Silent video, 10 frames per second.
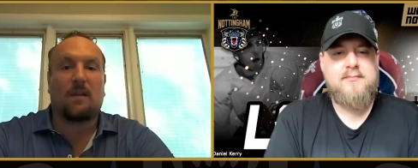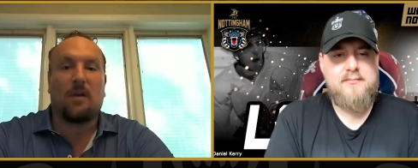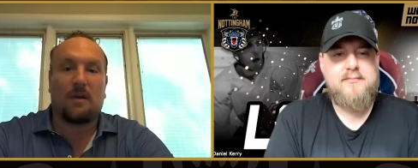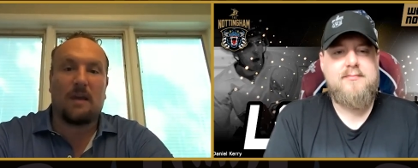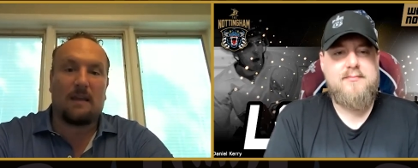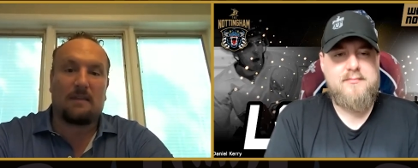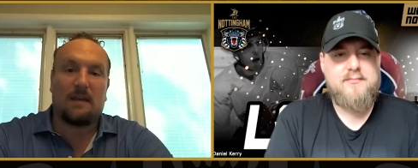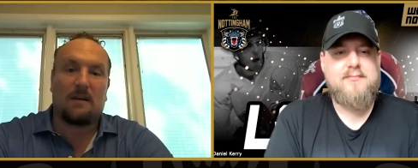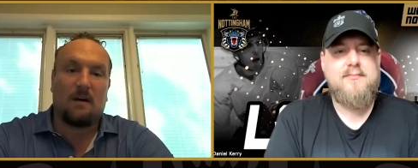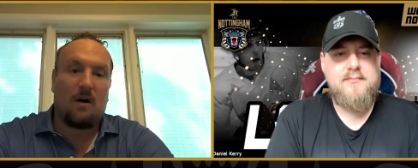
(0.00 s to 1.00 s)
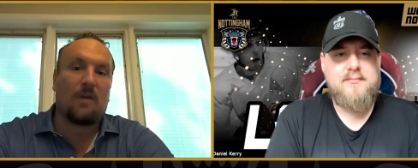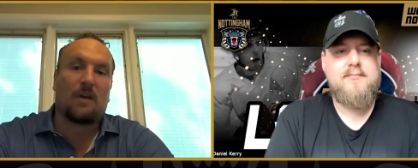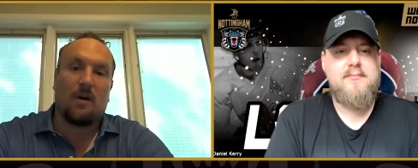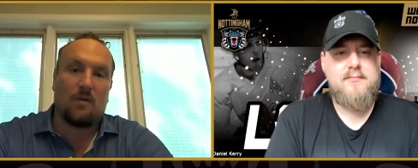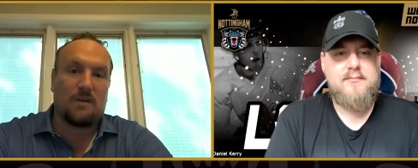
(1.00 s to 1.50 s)
Speaker 1: looking. I think all the
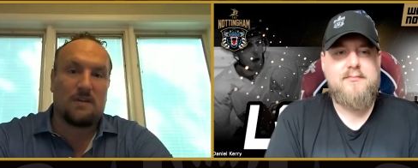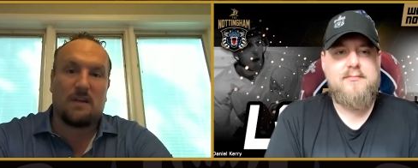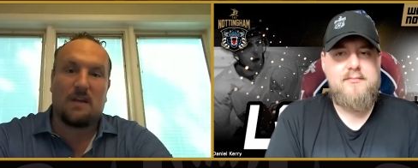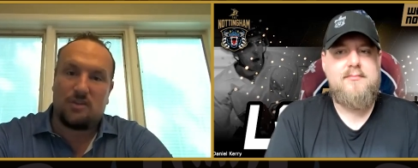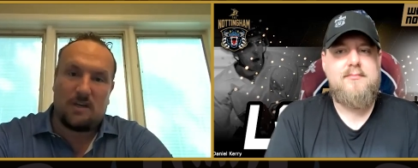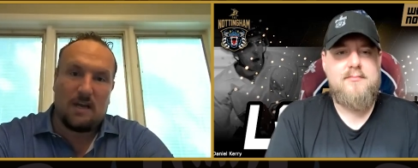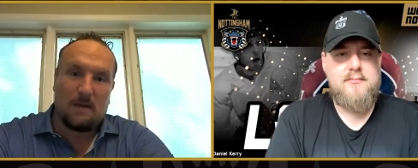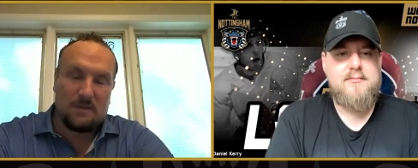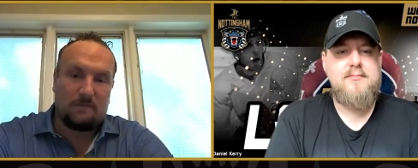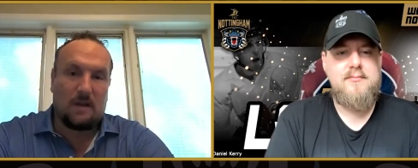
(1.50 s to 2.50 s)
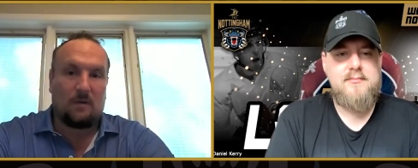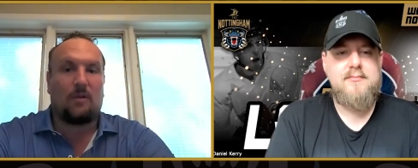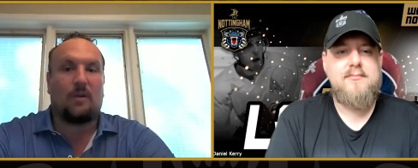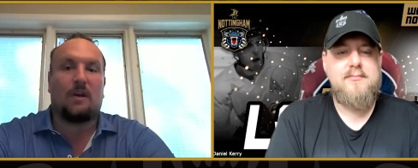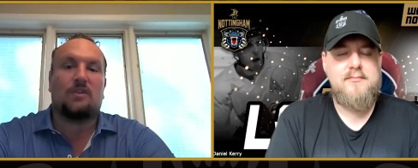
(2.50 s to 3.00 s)
coaches and the GMs have done a
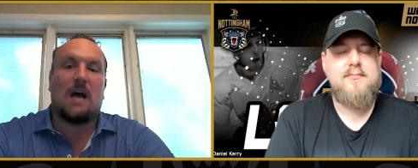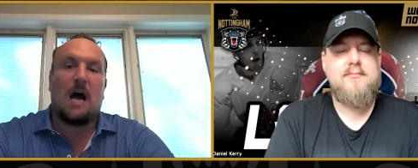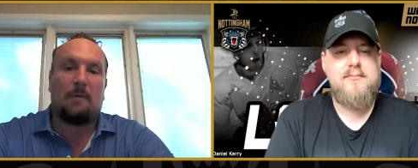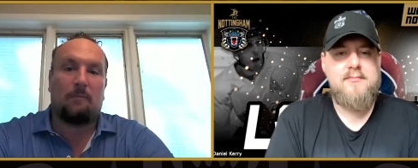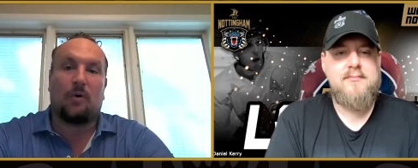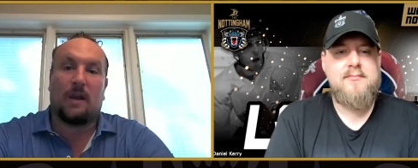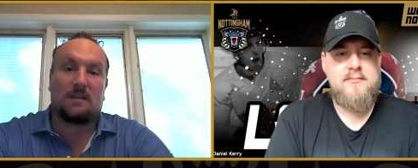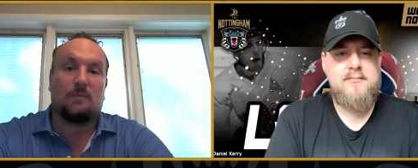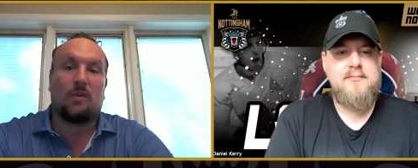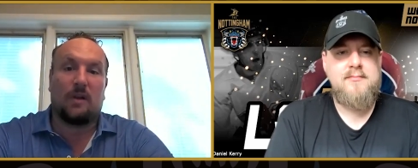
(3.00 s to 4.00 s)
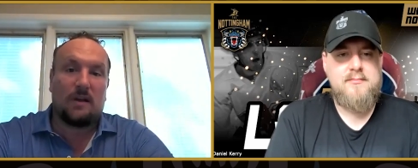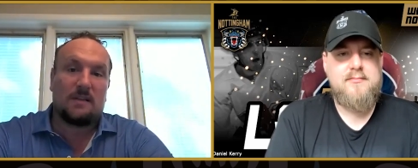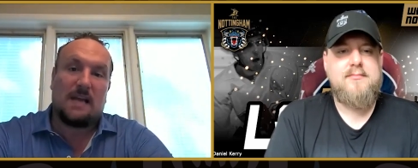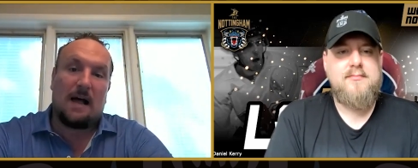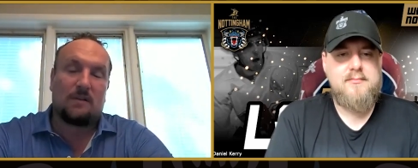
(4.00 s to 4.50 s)
really good job of bringing some really good
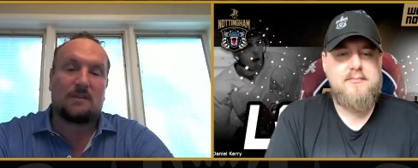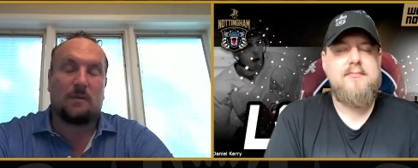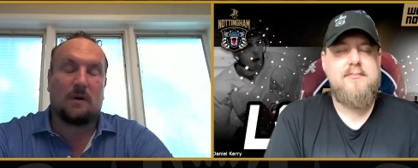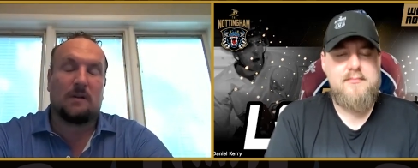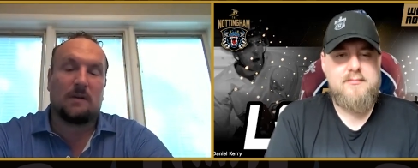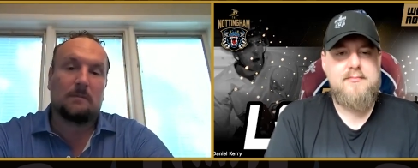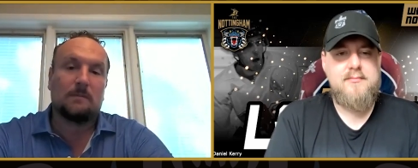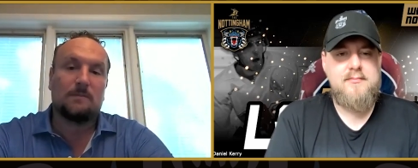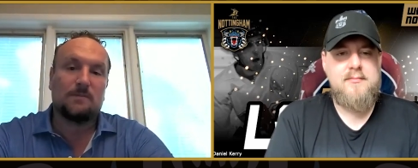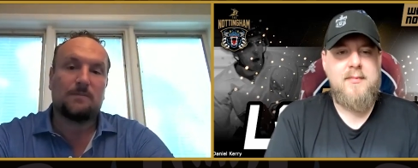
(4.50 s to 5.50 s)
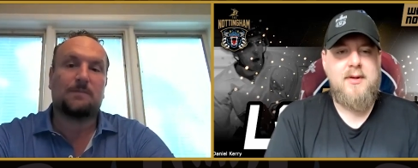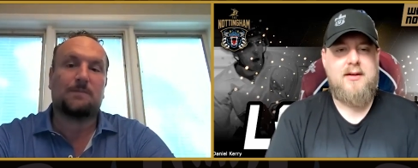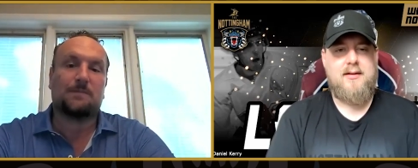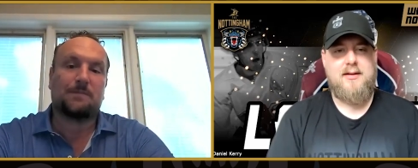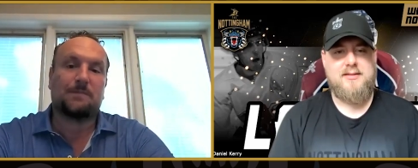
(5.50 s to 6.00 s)
talent to our league.
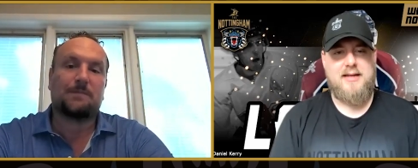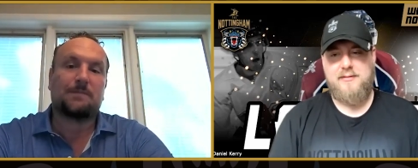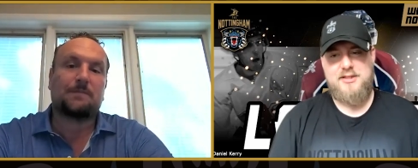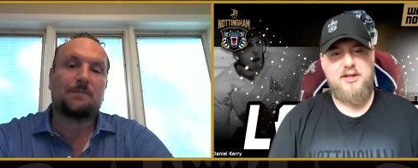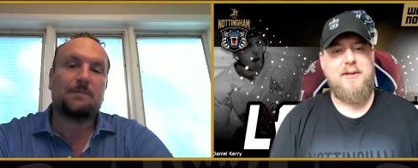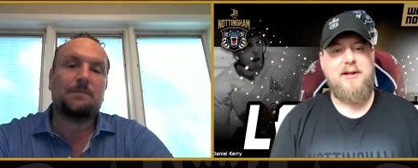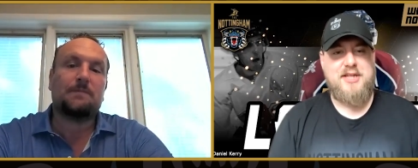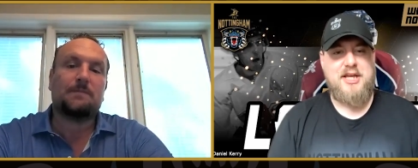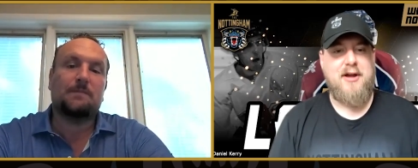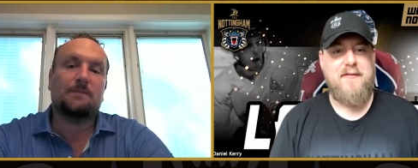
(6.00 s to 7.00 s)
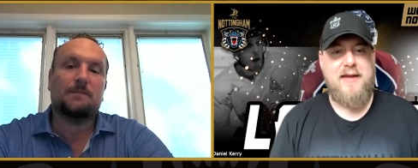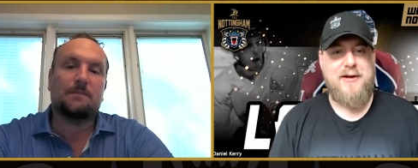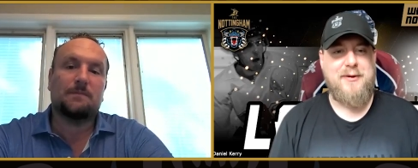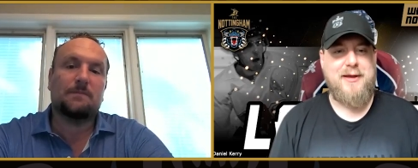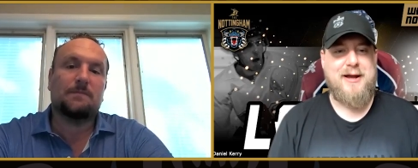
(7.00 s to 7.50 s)
Speaker 2: And so it's not gonna be long till you're over here
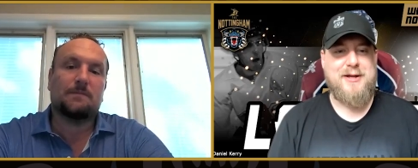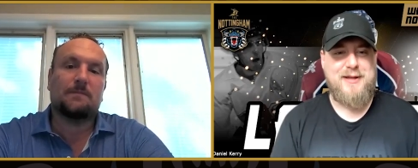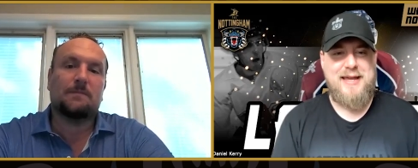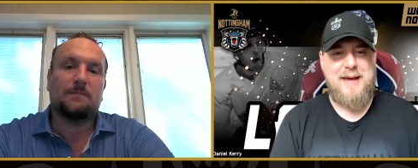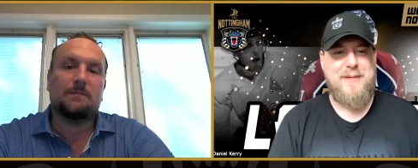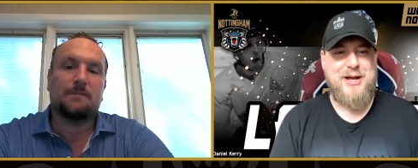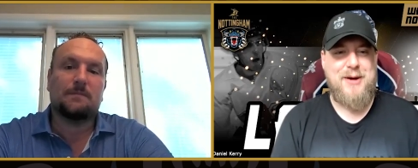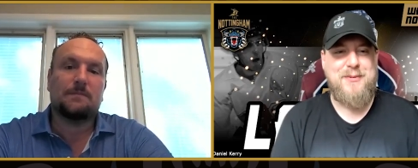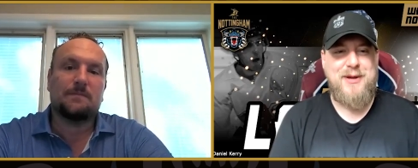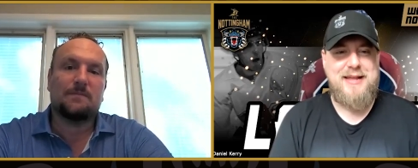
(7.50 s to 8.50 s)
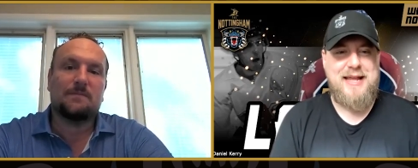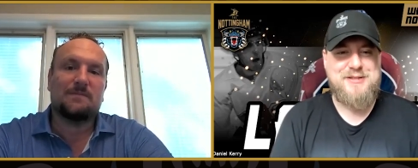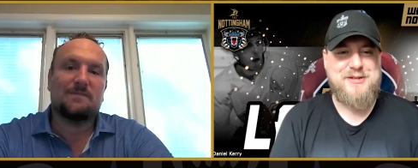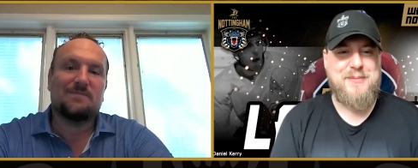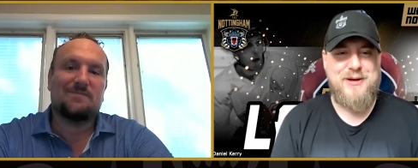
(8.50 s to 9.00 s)
anyway, guys. So let you get back on with what you
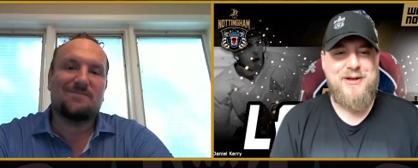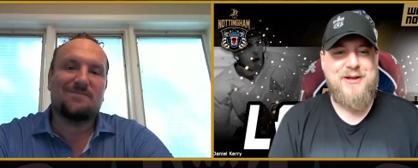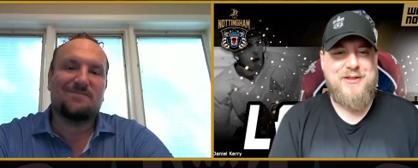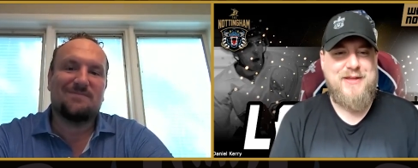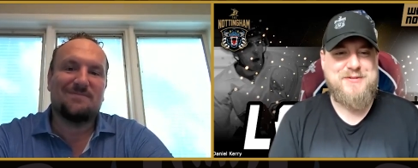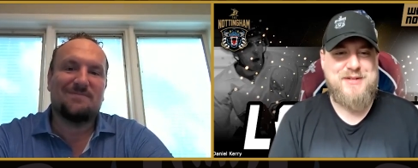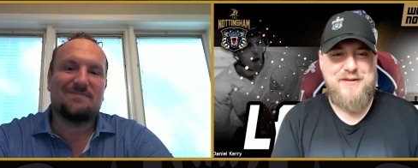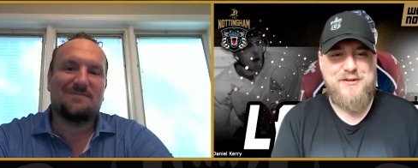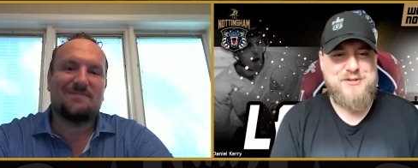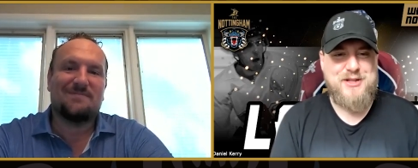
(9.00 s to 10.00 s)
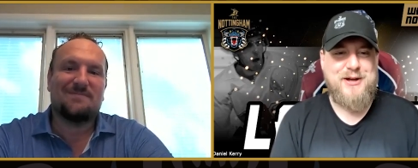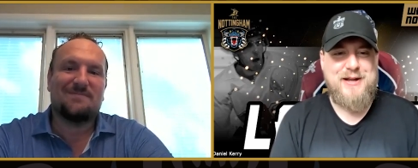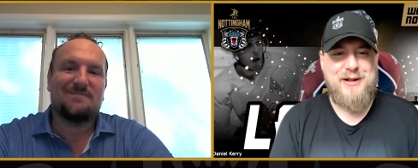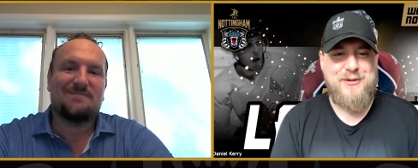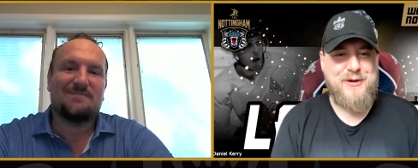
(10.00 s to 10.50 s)
need to. But thanks for giving us the
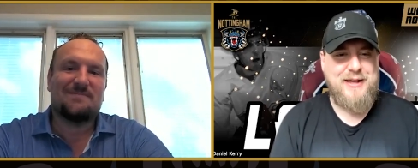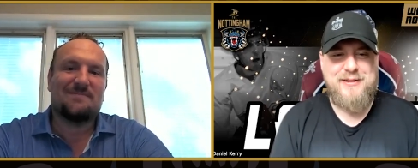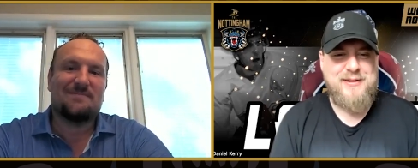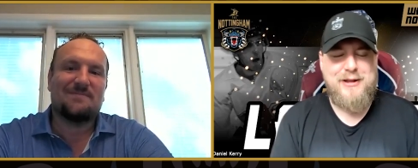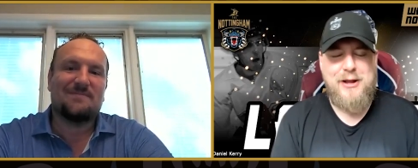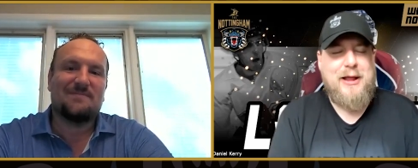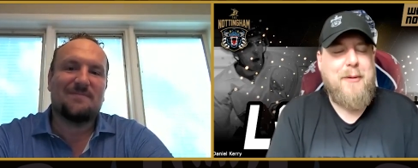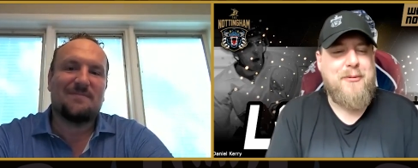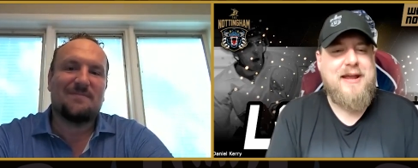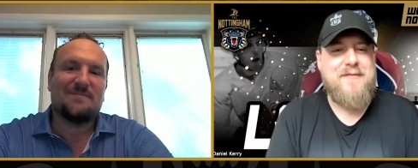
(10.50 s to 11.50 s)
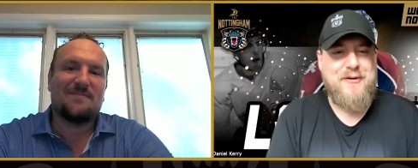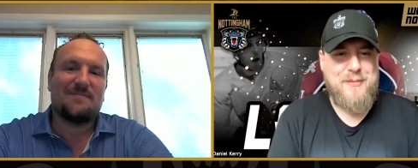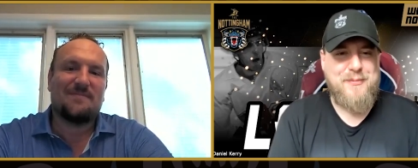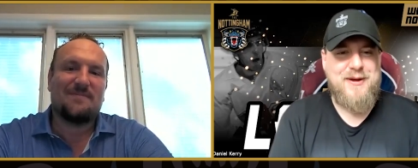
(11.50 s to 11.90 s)
lowdown on Duggie and you know, a little preview of the